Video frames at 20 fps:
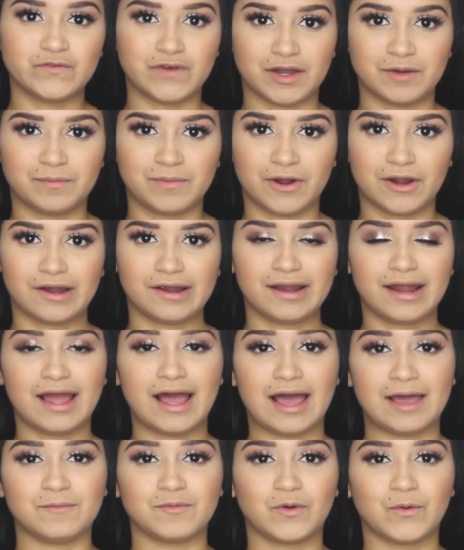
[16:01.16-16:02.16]
fun part,
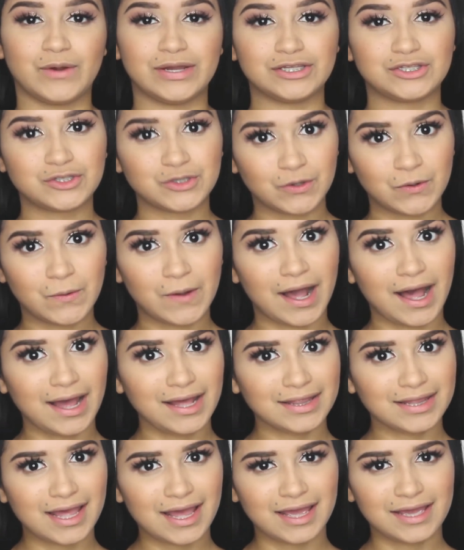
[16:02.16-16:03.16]
I'm going to
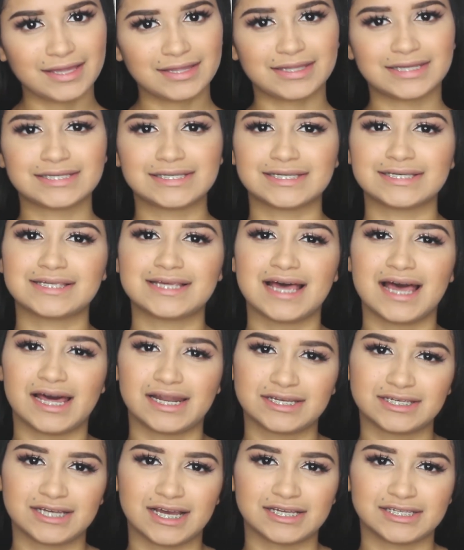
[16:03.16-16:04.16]
highlight. This is the
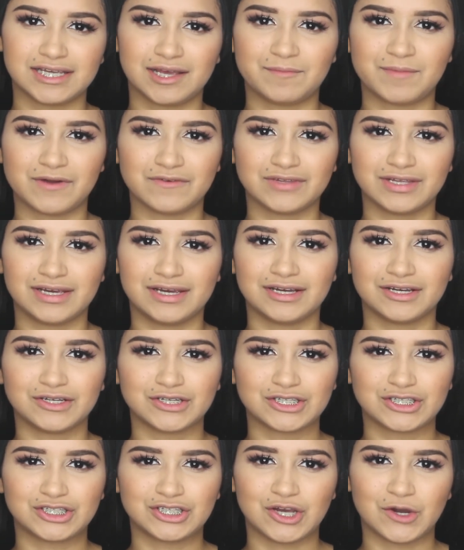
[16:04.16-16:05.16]
Anastasia Beverly
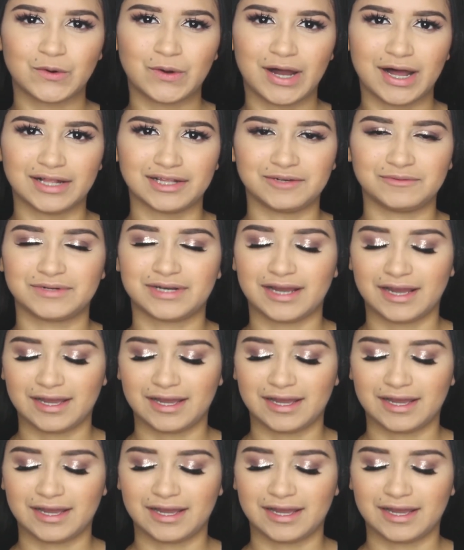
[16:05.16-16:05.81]
Hills So Hollywood